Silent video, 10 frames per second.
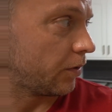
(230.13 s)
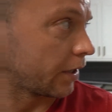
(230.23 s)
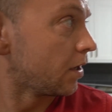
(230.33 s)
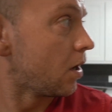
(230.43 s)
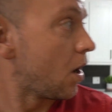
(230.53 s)

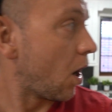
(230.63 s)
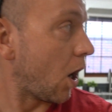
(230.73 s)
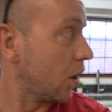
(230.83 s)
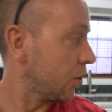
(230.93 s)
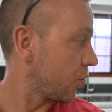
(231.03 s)
like
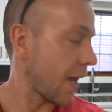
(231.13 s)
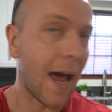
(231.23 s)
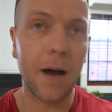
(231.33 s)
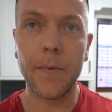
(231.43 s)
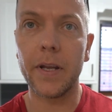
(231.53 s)
all new
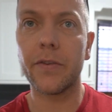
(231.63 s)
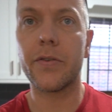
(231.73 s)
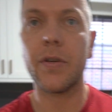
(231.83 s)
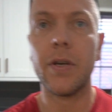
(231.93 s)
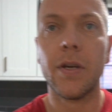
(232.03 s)
cabinets.